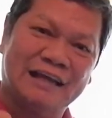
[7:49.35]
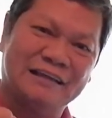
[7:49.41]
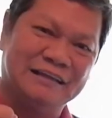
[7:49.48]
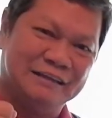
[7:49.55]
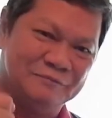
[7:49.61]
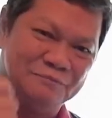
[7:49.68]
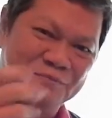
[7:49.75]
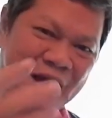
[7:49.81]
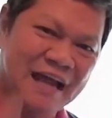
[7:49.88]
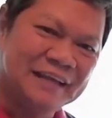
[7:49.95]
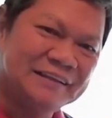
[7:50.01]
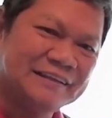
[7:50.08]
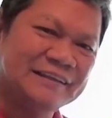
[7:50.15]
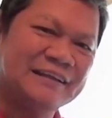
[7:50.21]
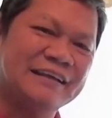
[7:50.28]

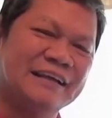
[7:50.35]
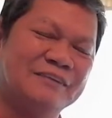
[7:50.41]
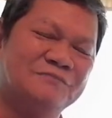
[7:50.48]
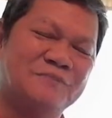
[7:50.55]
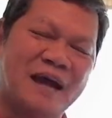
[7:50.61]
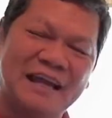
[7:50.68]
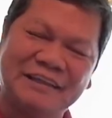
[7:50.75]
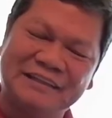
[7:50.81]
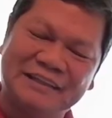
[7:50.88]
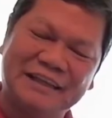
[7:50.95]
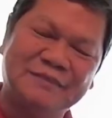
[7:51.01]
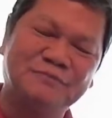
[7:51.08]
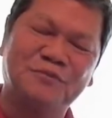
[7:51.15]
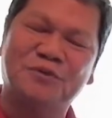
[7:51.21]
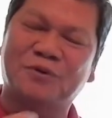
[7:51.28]
Invite
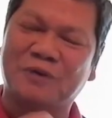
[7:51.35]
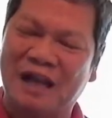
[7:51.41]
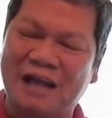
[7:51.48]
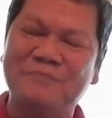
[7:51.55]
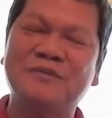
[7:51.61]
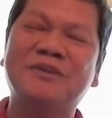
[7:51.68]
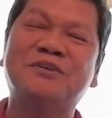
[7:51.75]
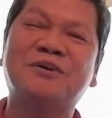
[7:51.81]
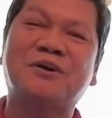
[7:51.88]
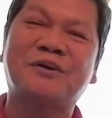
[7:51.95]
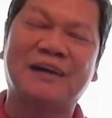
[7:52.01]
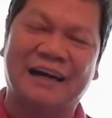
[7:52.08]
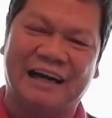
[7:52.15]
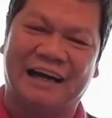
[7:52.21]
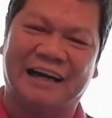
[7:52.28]
him to come into
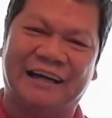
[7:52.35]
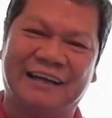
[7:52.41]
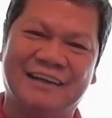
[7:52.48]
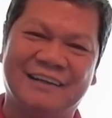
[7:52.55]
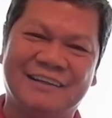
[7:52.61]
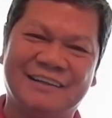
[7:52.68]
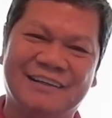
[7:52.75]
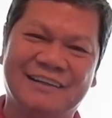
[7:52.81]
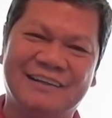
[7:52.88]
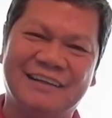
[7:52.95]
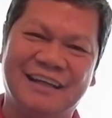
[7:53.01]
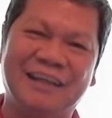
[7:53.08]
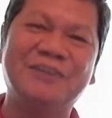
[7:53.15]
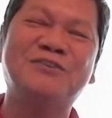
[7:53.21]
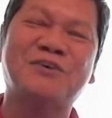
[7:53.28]
our heart,
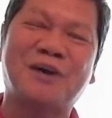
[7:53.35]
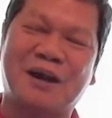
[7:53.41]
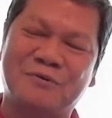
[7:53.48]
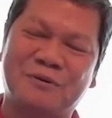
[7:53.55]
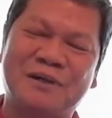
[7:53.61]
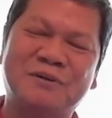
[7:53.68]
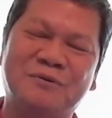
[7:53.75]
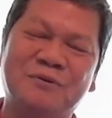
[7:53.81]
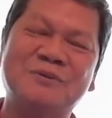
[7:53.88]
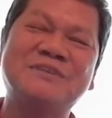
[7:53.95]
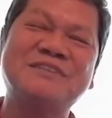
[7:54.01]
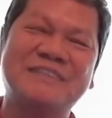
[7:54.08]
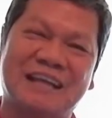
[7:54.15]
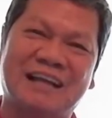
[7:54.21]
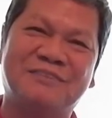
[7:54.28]
into our whole
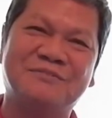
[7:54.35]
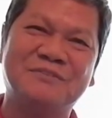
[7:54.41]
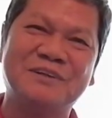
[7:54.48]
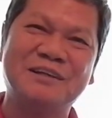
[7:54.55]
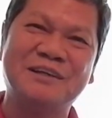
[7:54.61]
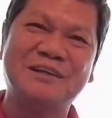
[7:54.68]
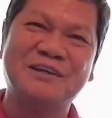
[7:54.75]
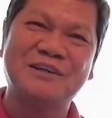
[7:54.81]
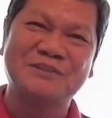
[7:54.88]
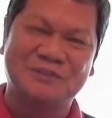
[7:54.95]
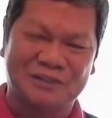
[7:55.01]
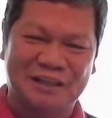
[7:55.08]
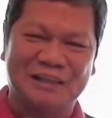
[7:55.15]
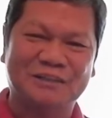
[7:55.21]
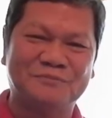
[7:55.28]
self
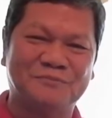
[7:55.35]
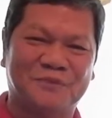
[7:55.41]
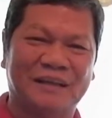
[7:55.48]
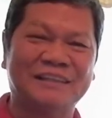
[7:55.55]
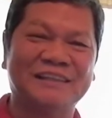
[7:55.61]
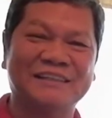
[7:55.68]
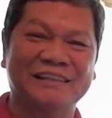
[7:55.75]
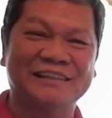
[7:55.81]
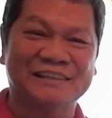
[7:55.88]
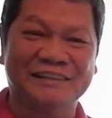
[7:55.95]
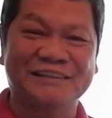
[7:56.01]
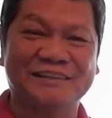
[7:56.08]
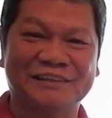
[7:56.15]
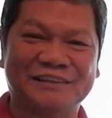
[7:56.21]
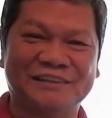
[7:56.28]
so that brothers and
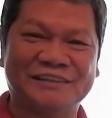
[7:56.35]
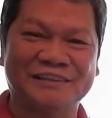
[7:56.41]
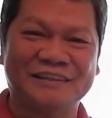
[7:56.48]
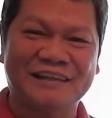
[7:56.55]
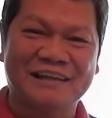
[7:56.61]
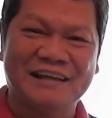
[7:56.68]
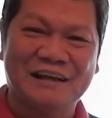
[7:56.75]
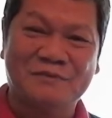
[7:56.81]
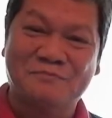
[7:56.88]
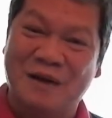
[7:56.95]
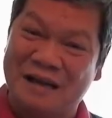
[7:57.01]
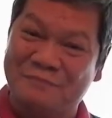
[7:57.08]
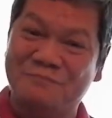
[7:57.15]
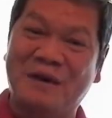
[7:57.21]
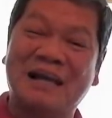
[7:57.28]
sisters,
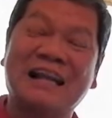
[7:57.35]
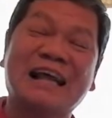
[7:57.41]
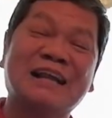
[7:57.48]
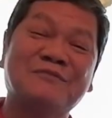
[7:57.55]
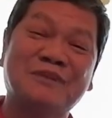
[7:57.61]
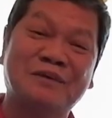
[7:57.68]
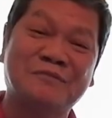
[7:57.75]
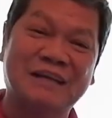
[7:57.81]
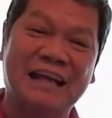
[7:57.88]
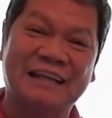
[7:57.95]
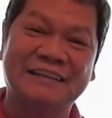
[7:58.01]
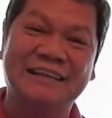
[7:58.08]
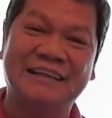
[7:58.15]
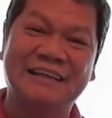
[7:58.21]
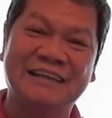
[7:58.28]
mararamdaman
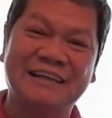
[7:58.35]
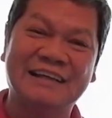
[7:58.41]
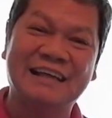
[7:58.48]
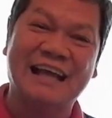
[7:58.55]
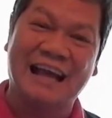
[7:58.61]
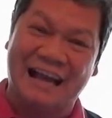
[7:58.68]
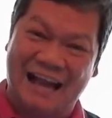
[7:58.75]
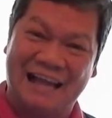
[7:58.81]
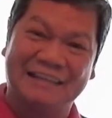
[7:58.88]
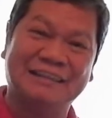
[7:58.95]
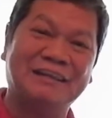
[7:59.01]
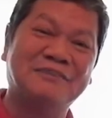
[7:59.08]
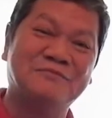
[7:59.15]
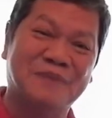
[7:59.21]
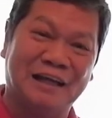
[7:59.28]
natin ang
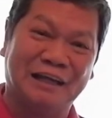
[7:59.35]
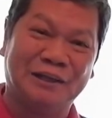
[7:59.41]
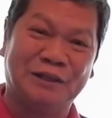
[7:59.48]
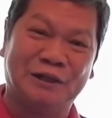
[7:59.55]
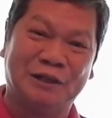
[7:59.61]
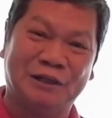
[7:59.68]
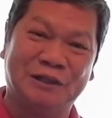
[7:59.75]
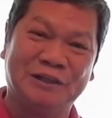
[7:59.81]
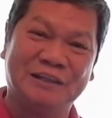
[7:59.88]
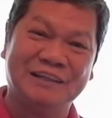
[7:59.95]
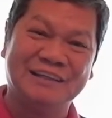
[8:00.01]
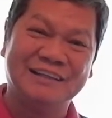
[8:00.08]
ating Panginoon.